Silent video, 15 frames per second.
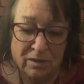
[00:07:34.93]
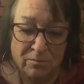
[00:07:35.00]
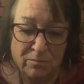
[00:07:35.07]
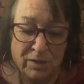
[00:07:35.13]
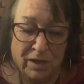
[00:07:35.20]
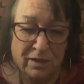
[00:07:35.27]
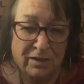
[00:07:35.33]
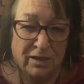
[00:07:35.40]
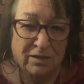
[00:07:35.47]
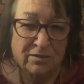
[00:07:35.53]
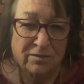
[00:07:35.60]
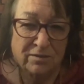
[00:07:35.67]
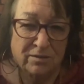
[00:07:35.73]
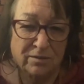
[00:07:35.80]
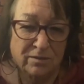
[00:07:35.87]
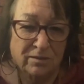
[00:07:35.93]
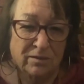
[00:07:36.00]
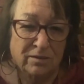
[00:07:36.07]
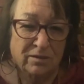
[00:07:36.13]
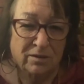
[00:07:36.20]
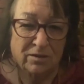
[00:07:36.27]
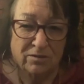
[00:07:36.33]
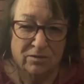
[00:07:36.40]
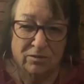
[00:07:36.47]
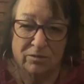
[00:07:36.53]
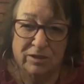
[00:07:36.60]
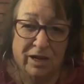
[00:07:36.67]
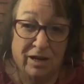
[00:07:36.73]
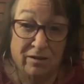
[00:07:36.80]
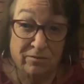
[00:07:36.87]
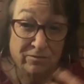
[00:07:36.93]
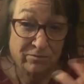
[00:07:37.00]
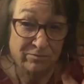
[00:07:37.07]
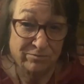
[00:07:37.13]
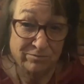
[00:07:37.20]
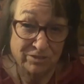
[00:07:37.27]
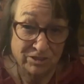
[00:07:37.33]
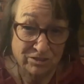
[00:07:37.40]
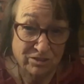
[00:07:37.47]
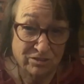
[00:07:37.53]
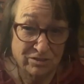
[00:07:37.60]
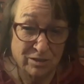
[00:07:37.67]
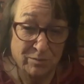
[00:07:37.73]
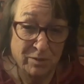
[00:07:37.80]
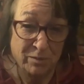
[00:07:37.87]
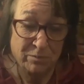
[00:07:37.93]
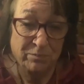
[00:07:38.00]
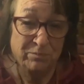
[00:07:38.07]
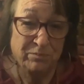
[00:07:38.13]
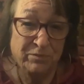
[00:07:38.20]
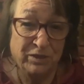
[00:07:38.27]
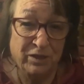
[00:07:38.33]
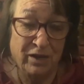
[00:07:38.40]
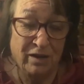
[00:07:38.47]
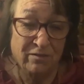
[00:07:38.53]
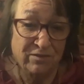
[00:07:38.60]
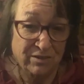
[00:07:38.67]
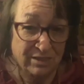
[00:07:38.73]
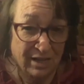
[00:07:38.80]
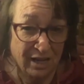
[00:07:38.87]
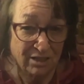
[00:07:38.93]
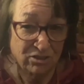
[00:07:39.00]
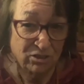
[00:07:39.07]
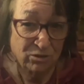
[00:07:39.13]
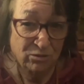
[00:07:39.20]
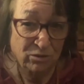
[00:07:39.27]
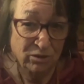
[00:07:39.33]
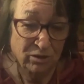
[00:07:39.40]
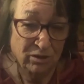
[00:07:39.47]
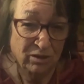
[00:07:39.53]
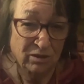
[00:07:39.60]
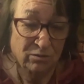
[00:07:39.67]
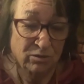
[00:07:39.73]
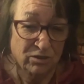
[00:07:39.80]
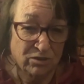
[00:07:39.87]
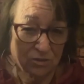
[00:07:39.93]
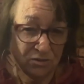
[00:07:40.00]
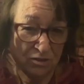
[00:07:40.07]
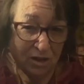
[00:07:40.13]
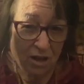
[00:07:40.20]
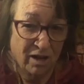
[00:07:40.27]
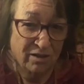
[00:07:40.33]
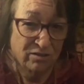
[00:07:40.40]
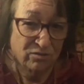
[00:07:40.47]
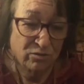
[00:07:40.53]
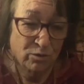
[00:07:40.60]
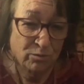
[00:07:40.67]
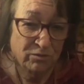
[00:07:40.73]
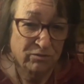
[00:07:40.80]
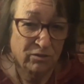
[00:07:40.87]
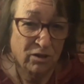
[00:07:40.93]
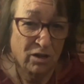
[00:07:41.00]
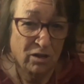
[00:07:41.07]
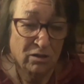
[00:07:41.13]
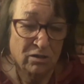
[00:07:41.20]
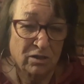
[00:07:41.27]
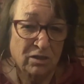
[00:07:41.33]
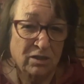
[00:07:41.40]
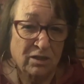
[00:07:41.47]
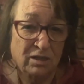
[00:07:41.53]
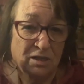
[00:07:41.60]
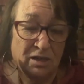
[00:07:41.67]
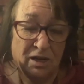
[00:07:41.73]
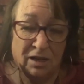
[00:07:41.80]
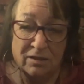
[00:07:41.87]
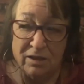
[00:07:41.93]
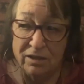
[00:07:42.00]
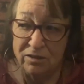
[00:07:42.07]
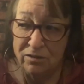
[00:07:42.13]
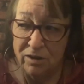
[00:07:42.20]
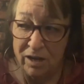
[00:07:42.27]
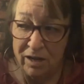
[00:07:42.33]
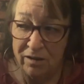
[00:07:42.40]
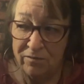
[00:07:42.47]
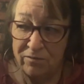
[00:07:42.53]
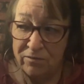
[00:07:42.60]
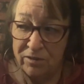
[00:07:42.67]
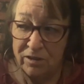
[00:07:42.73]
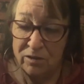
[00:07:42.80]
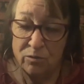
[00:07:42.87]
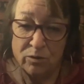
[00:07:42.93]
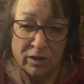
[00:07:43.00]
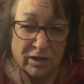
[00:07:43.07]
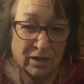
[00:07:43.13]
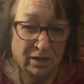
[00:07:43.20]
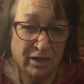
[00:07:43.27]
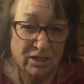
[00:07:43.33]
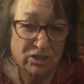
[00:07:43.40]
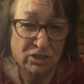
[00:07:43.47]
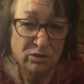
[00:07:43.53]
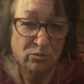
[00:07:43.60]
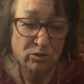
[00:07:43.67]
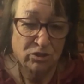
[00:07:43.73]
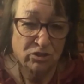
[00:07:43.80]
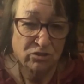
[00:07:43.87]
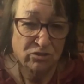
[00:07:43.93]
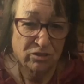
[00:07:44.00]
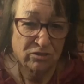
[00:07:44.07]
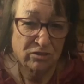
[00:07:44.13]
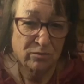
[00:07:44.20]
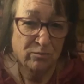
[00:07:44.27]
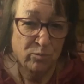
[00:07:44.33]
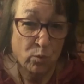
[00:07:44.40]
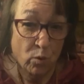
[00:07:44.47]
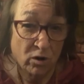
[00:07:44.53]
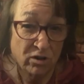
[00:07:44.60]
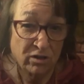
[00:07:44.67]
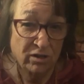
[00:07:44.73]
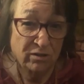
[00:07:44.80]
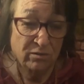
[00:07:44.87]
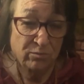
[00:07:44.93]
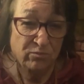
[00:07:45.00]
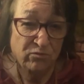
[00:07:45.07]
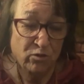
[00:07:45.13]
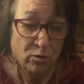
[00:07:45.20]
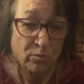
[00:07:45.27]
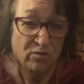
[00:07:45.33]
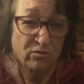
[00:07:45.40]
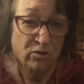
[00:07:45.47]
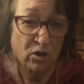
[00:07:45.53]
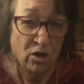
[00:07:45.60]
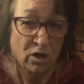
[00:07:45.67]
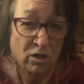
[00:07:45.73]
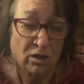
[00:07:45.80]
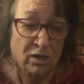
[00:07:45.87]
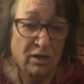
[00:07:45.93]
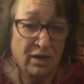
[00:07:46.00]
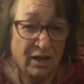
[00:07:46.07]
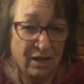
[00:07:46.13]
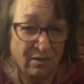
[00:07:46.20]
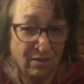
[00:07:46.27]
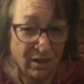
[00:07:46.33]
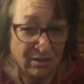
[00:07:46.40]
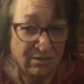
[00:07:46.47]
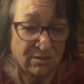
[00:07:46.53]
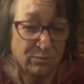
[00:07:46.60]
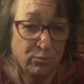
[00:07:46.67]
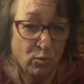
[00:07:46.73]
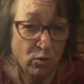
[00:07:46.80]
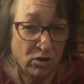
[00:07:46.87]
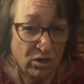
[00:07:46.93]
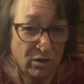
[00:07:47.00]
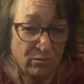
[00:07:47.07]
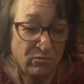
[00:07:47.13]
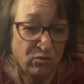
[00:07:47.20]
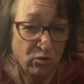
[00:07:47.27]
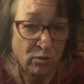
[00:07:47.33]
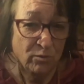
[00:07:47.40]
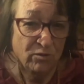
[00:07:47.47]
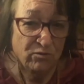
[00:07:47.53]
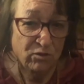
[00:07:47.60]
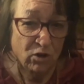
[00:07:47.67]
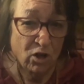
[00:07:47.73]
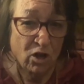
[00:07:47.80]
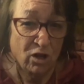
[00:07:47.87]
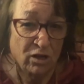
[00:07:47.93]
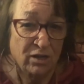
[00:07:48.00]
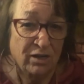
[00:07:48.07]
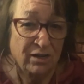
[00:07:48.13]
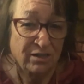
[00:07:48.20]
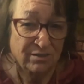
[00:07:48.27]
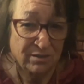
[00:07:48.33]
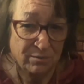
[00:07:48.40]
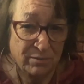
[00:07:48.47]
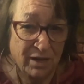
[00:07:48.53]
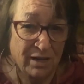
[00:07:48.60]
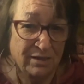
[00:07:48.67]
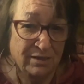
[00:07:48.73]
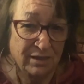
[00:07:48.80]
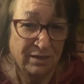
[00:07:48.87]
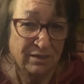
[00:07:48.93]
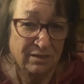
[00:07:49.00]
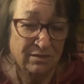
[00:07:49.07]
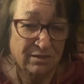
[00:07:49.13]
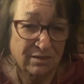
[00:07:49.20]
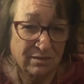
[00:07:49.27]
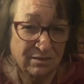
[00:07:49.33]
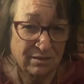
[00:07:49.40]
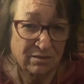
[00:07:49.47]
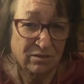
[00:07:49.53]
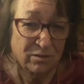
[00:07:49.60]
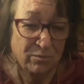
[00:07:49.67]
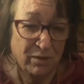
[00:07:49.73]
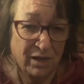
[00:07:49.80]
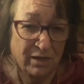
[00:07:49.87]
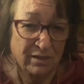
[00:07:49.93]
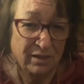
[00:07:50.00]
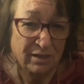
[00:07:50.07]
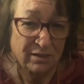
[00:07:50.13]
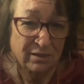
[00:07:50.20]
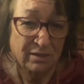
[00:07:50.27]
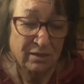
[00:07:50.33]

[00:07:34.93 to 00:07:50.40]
mandates. So you have, just to sum up, you have statute, which is the highest form of law, and then you have regulation, which is a subordinate form of law, and that subordinate form of law is a mandate, is considered a mandate.